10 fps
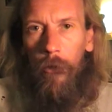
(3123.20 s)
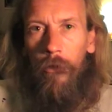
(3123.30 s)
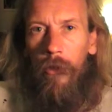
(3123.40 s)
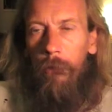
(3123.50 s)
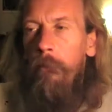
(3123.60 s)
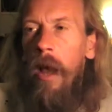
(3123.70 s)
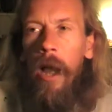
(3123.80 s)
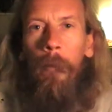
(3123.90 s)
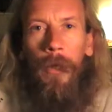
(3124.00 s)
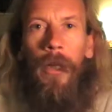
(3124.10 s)
sort of
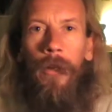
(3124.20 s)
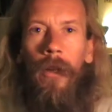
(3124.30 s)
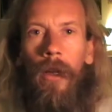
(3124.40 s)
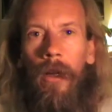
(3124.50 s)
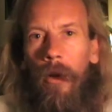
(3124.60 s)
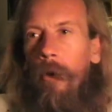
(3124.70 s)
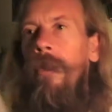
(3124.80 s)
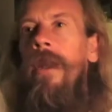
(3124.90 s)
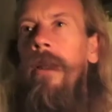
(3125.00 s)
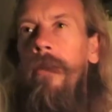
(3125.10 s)
permanent, or
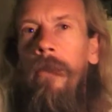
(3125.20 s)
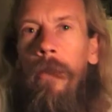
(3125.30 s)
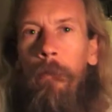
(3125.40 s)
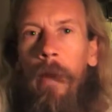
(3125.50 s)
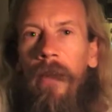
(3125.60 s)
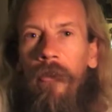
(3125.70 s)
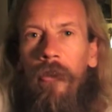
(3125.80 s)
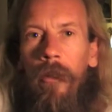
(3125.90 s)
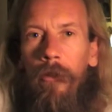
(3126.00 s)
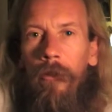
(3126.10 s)
these are the best
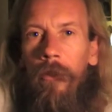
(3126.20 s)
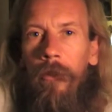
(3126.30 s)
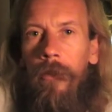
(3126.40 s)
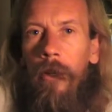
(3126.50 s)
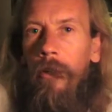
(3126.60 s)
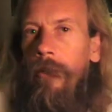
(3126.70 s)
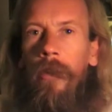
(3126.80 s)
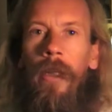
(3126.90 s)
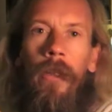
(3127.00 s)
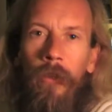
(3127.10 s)
children of God
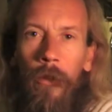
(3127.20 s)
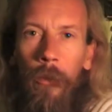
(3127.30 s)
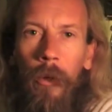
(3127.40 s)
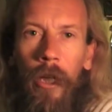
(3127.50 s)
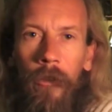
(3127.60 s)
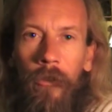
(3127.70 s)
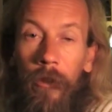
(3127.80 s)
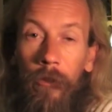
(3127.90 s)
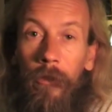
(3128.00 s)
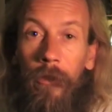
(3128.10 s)
and these are the worst
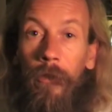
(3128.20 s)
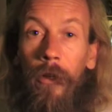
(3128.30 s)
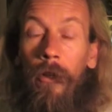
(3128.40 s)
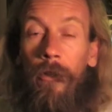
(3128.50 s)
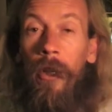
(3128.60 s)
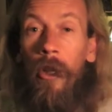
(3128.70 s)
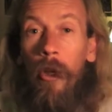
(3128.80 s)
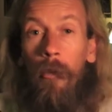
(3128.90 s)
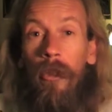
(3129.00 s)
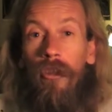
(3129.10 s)
children of God.
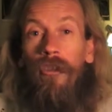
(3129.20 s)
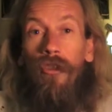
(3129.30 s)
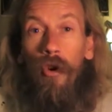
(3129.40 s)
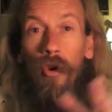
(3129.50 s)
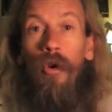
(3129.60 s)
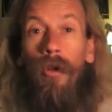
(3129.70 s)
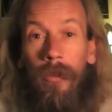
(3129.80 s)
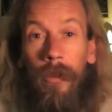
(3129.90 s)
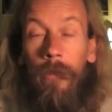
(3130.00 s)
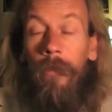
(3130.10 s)
We're just all
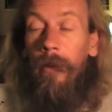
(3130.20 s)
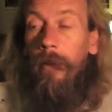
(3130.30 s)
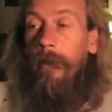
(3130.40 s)
different.